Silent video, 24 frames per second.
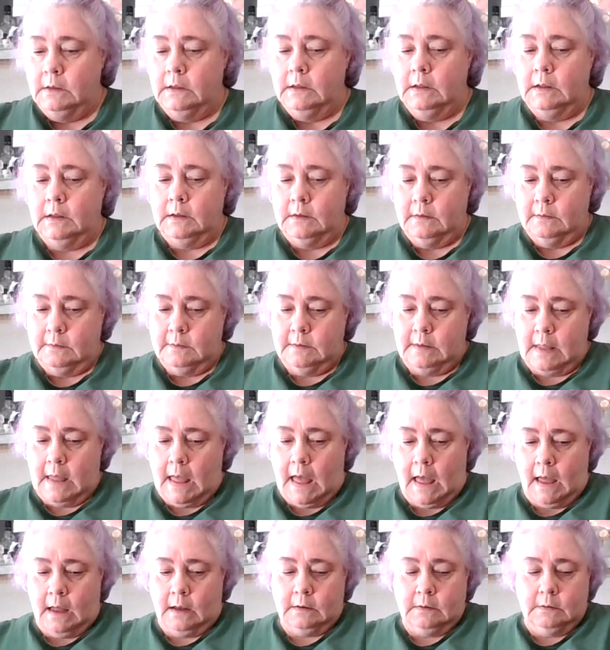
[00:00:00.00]
is
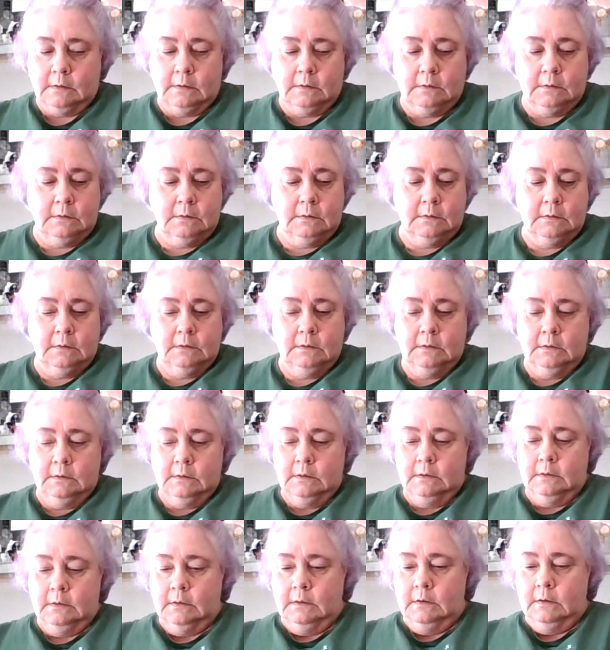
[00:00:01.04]
that
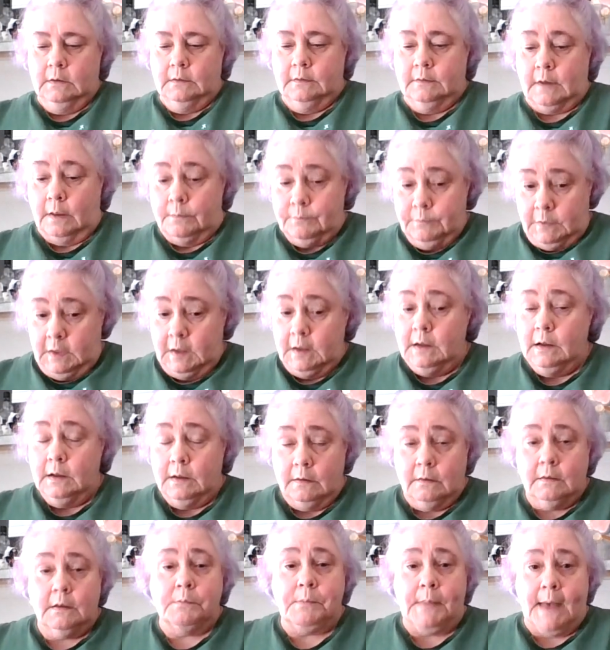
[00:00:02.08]
something
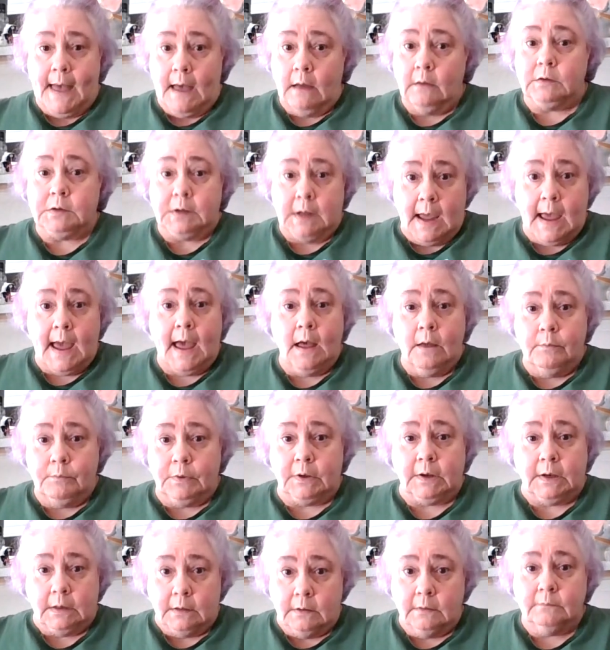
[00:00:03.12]
is about to
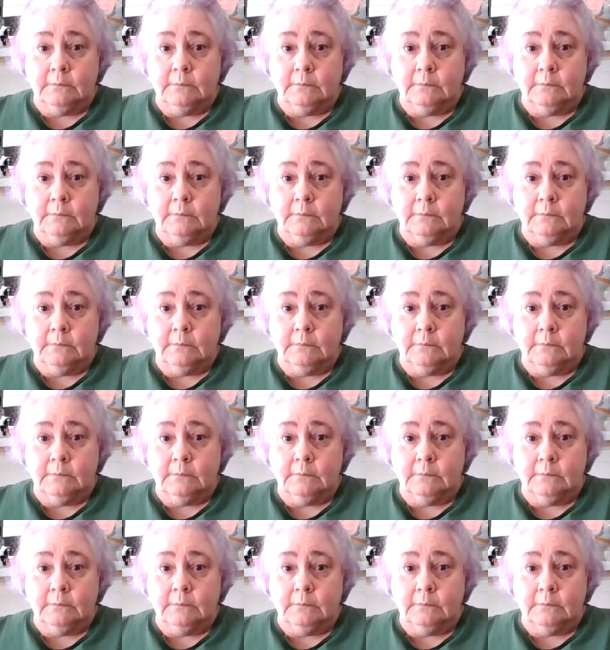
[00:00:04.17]
happen.